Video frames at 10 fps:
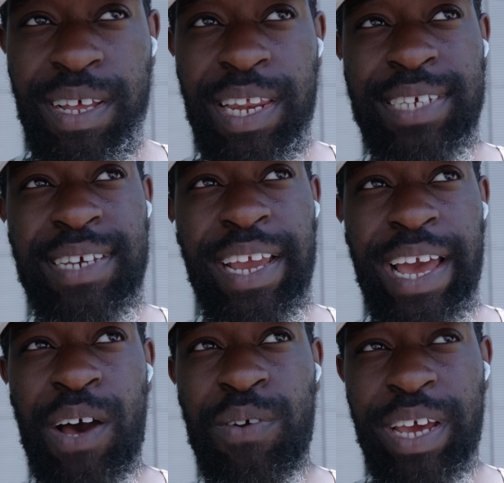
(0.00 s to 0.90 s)
let's
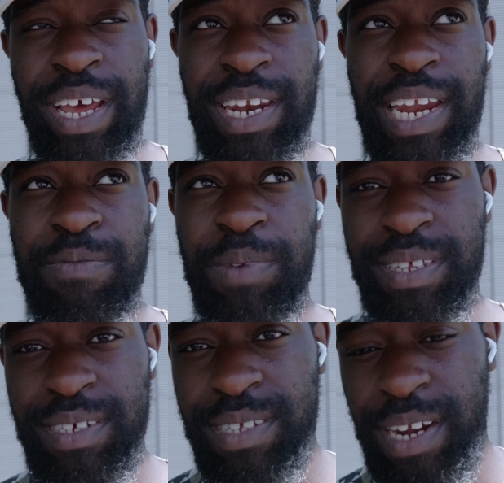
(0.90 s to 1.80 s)
hang out and let me
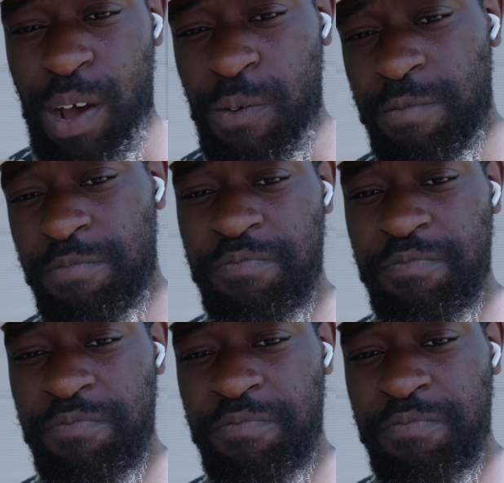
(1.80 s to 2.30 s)
test it out.